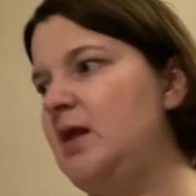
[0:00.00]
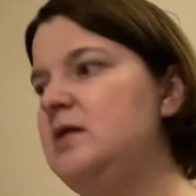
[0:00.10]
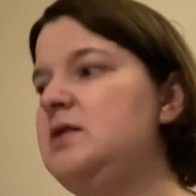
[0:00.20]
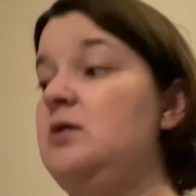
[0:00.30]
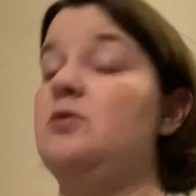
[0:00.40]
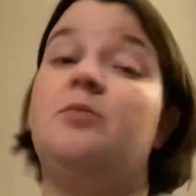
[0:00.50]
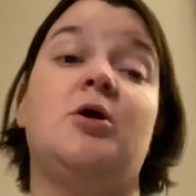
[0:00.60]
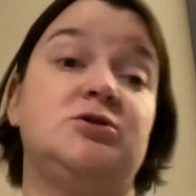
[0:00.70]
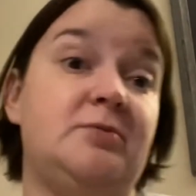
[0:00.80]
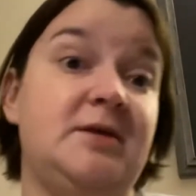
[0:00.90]
They were
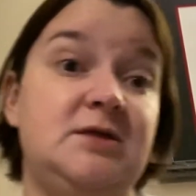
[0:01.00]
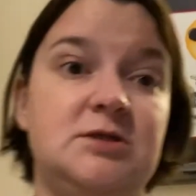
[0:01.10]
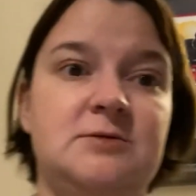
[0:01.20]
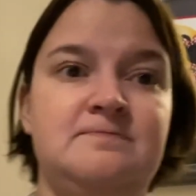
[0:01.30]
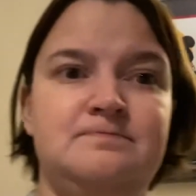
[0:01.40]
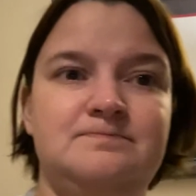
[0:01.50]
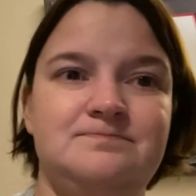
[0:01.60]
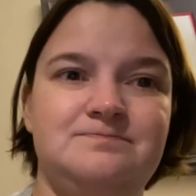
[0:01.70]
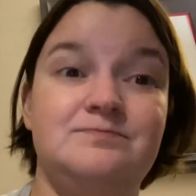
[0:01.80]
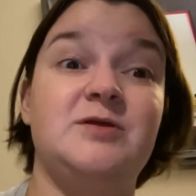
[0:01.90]
partial pages,
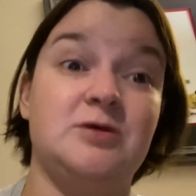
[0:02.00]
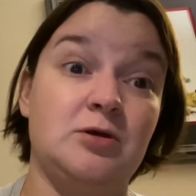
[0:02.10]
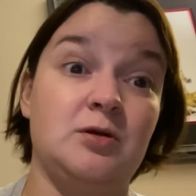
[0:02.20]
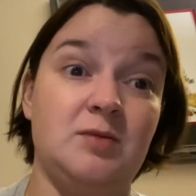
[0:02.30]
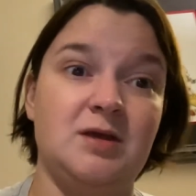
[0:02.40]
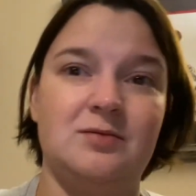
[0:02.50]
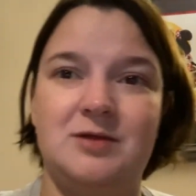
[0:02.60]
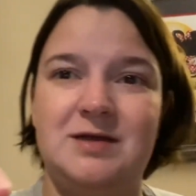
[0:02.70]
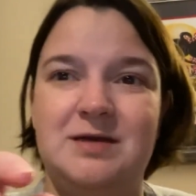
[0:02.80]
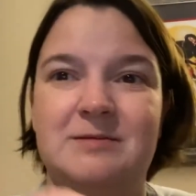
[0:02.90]
but they're going to be
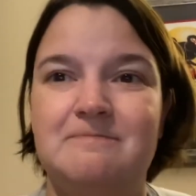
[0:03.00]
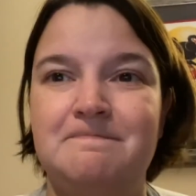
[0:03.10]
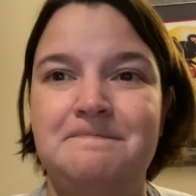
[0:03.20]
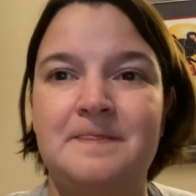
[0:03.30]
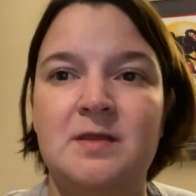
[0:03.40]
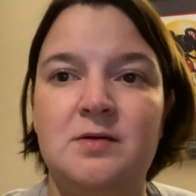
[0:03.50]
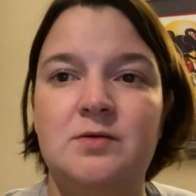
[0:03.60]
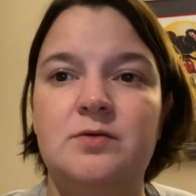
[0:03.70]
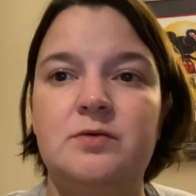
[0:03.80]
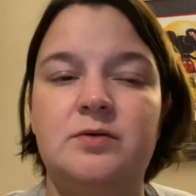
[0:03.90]
complete.
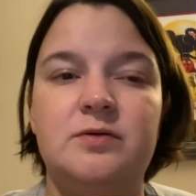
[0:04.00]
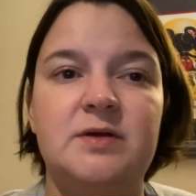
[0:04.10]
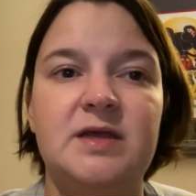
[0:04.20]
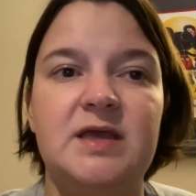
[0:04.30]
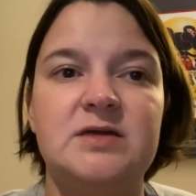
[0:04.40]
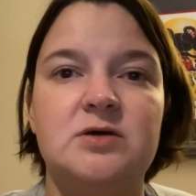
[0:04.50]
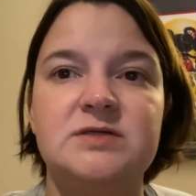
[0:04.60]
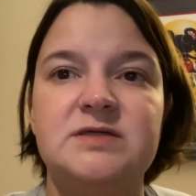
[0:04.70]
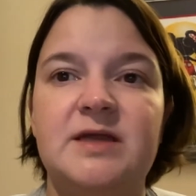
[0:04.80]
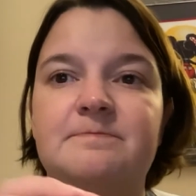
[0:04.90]
Whew, I can't talk
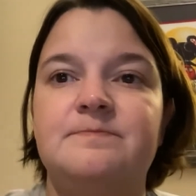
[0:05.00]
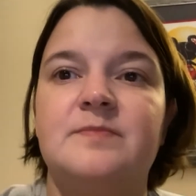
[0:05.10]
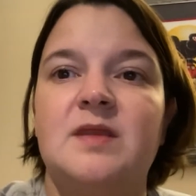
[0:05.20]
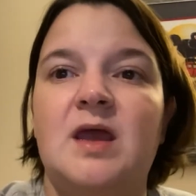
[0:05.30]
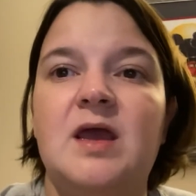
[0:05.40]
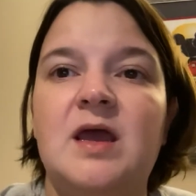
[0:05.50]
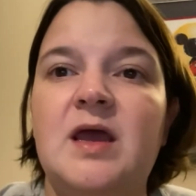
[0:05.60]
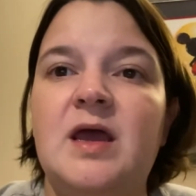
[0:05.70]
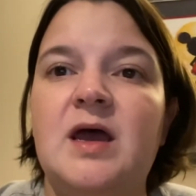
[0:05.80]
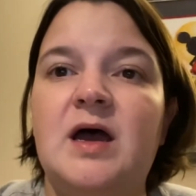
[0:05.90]
today.
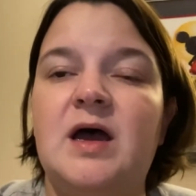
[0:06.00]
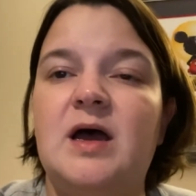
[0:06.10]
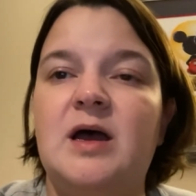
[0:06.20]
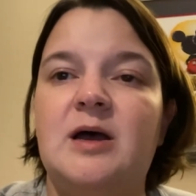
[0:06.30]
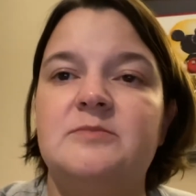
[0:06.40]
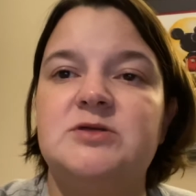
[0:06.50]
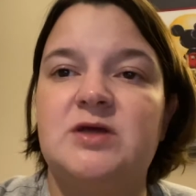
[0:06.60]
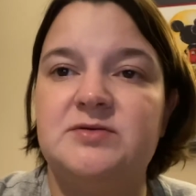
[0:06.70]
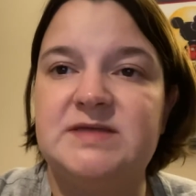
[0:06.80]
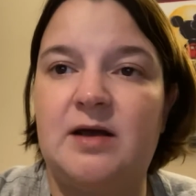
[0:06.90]
So that
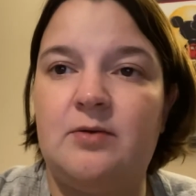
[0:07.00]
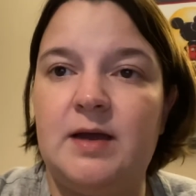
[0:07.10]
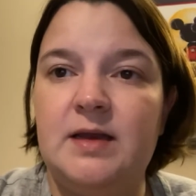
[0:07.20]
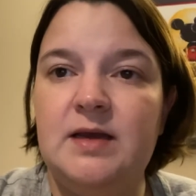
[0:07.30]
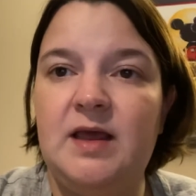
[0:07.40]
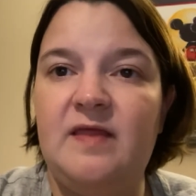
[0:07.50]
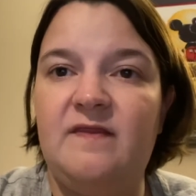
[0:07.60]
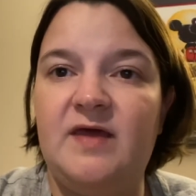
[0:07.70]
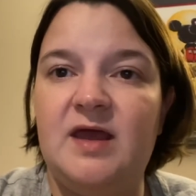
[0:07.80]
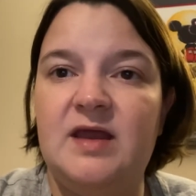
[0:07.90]
was that one. And
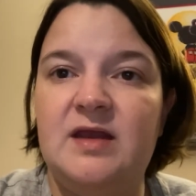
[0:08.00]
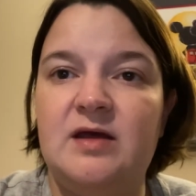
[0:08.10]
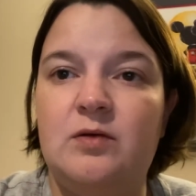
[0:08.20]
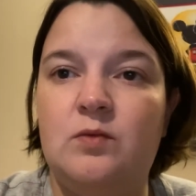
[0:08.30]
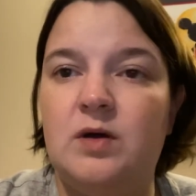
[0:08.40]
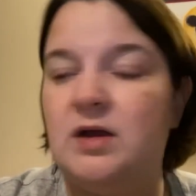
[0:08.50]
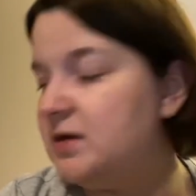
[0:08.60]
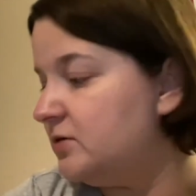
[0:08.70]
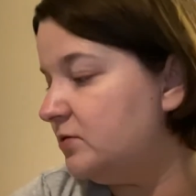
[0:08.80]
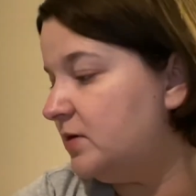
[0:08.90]
then
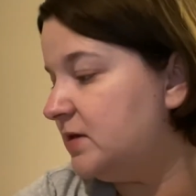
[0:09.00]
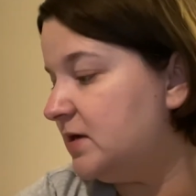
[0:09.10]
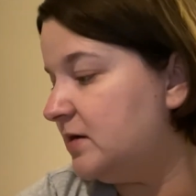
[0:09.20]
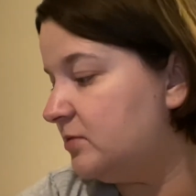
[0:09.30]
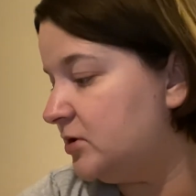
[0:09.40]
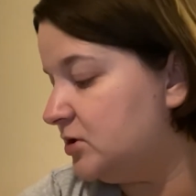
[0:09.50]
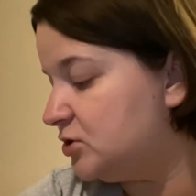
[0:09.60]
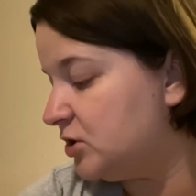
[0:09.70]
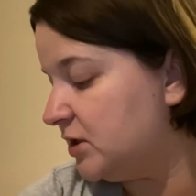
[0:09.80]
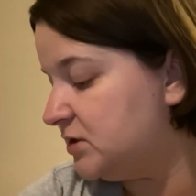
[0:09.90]
another one that I'm going to
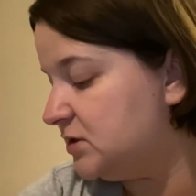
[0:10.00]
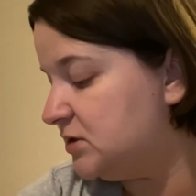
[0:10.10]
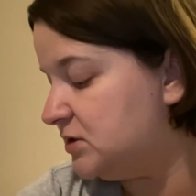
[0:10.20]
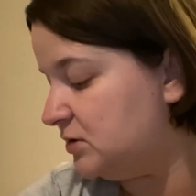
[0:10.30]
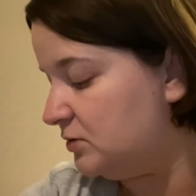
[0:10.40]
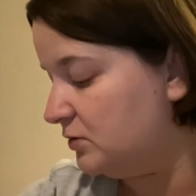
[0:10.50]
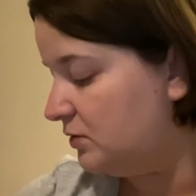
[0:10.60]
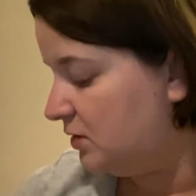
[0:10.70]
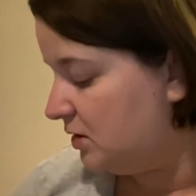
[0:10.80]
try to do.